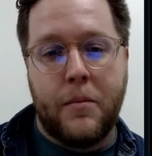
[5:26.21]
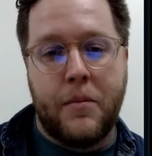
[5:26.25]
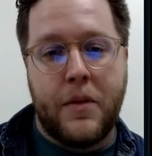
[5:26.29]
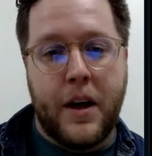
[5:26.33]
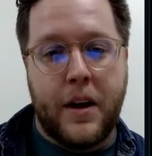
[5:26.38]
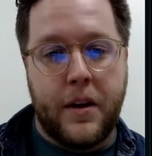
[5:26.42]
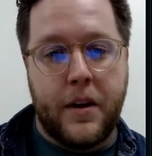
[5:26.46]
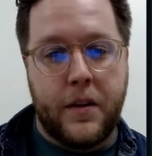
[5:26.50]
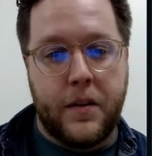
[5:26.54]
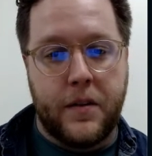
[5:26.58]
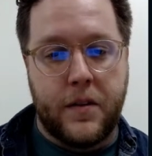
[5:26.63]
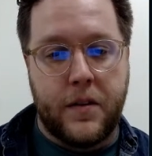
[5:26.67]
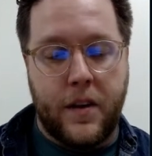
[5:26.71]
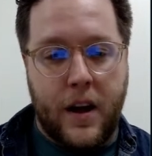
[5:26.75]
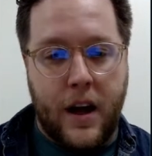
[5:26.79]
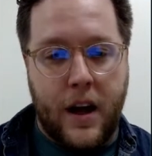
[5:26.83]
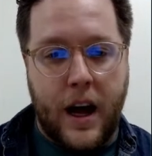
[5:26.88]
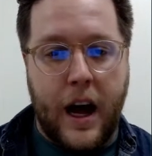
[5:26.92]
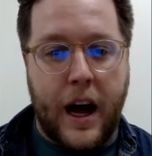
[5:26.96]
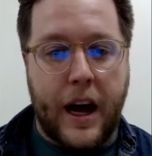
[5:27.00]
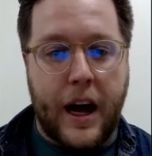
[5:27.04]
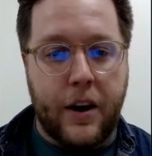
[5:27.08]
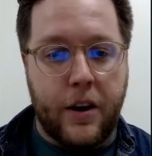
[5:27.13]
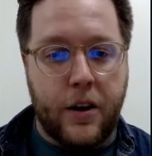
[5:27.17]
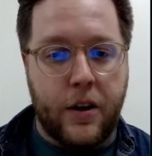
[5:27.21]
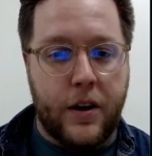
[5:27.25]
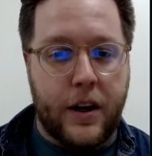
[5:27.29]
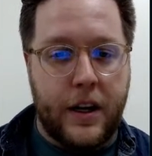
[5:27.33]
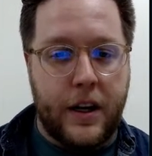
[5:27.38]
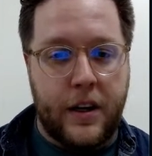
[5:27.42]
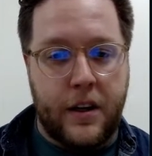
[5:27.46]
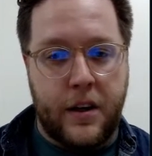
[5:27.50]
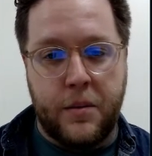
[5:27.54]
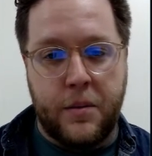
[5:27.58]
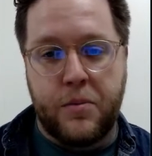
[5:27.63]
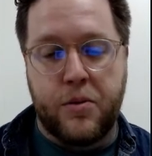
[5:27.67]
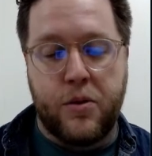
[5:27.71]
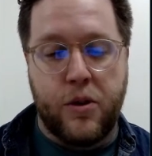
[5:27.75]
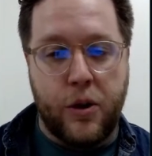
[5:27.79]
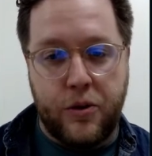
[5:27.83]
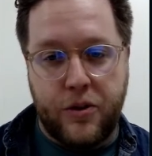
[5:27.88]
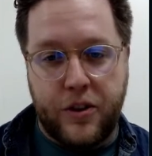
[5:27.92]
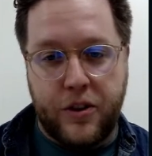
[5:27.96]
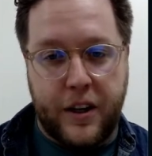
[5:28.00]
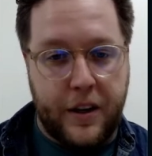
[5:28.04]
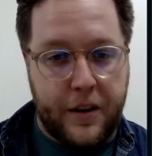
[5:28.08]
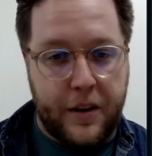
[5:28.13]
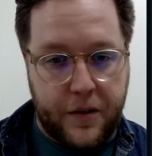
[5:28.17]
that is higher in
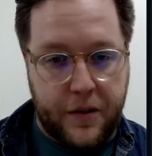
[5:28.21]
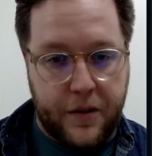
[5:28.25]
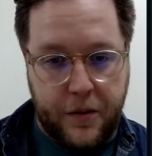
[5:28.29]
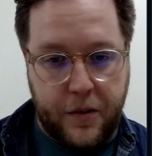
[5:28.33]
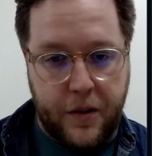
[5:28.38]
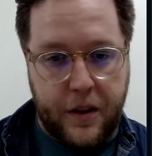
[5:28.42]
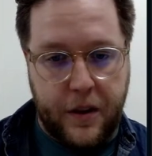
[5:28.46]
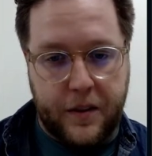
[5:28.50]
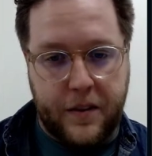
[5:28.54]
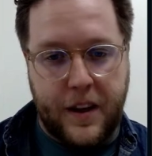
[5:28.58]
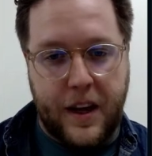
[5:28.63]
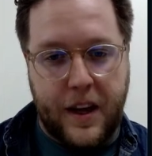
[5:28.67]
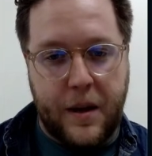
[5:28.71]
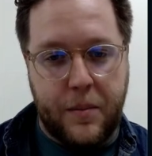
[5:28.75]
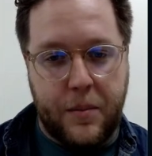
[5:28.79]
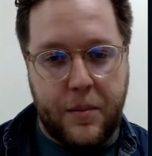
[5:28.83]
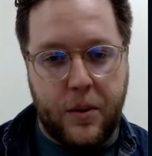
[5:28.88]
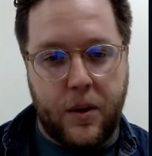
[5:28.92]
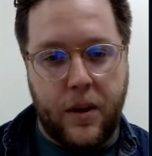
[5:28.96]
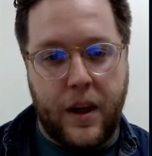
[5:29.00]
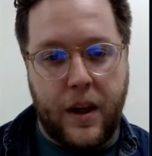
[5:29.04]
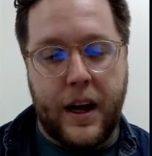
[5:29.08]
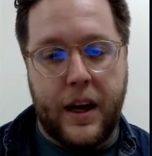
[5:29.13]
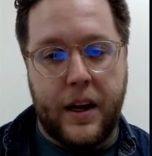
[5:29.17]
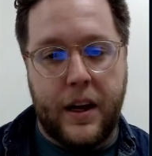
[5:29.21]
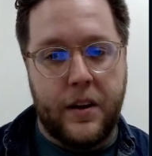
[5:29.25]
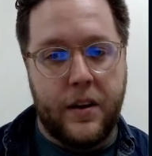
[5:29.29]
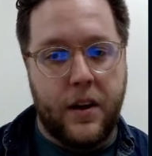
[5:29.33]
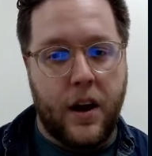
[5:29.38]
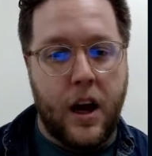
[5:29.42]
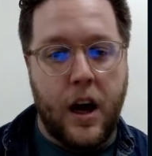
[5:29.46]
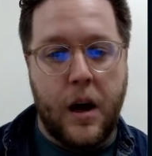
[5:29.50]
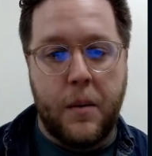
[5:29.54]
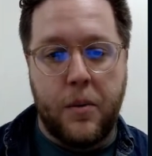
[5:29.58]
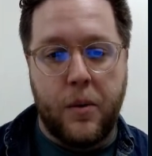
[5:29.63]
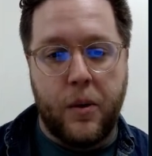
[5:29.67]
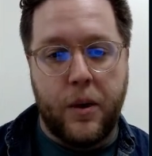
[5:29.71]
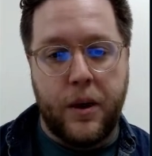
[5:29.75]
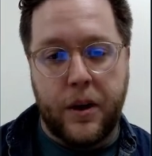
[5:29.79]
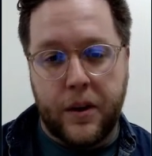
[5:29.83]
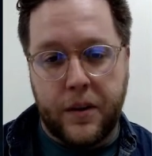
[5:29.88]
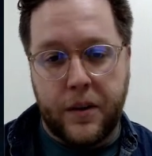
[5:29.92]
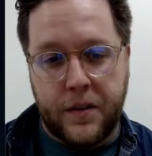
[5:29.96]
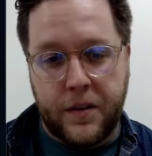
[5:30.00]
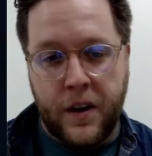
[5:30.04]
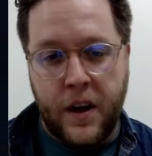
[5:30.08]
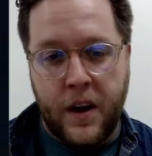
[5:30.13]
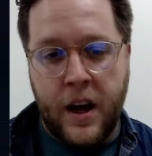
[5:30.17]
proteins, for example, and hop
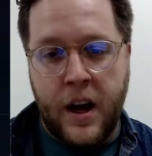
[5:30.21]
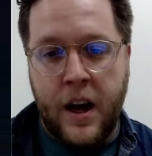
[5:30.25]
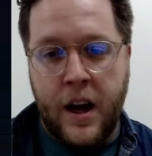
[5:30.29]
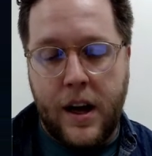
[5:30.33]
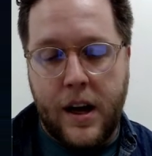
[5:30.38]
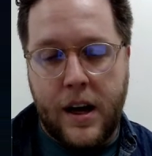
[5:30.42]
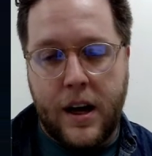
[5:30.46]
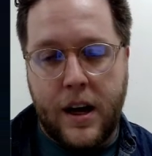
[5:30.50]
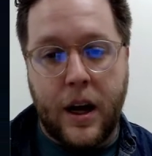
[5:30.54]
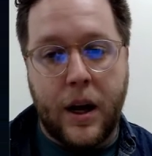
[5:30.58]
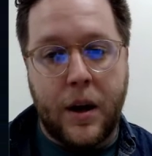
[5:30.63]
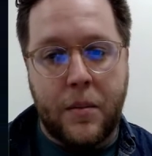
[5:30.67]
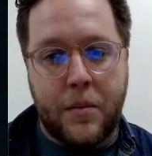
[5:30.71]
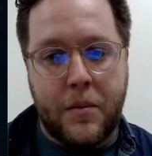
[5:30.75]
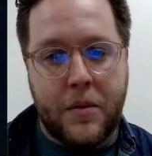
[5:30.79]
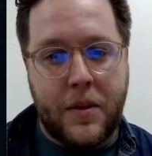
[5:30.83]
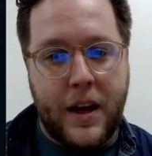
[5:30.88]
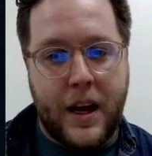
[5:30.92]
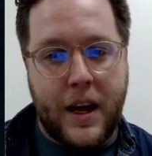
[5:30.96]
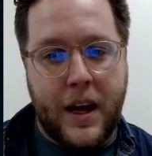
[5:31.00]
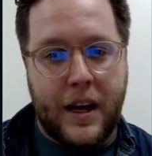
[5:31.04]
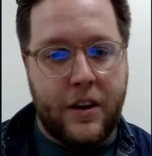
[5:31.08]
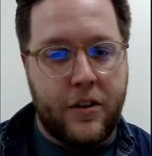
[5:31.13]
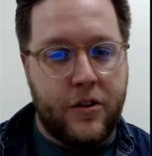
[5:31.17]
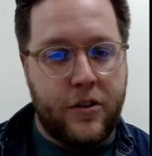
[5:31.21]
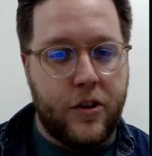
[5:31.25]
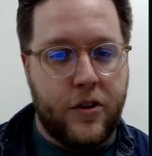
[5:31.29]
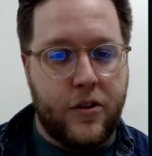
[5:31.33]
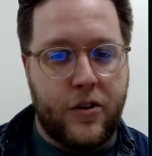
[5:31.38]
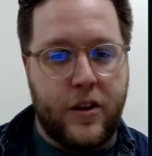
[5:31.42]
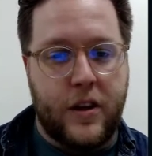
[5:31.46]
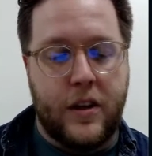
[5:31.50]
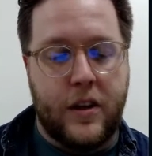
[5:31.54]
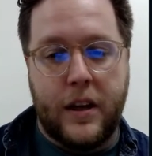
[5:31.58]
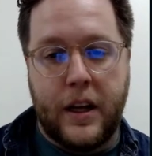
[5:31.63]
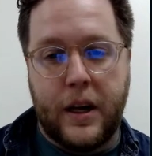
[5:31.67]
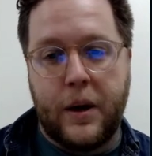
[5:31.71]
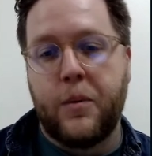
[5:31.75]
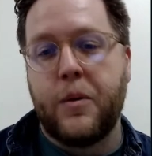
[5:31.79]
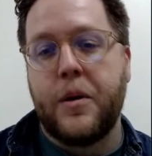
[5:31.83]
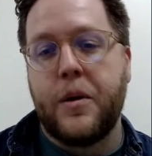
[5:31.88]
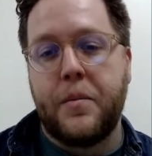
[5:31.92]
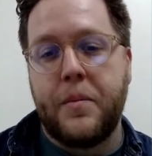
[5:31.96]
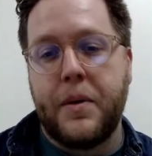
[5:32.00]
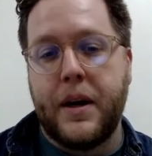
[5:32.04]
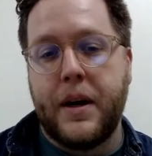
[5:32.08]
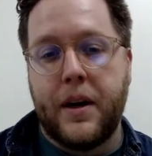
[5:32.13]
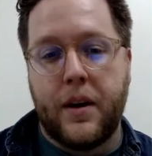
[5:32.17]
oils than just in
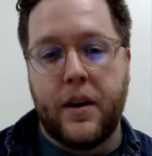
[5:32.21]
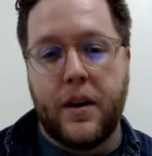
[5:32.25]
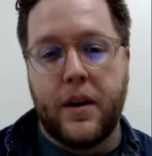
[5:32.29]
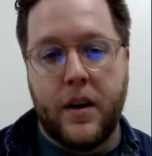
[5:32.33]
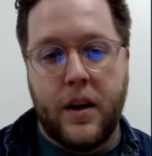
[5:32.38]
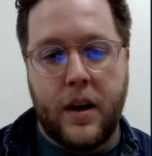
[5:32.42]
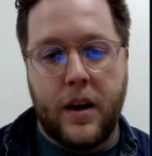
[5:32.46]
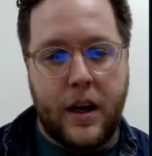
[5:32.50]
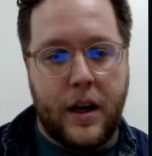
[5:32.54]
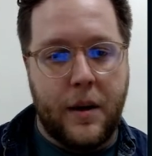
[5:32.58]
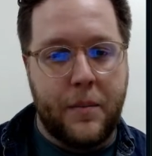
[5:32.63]
liquid beer,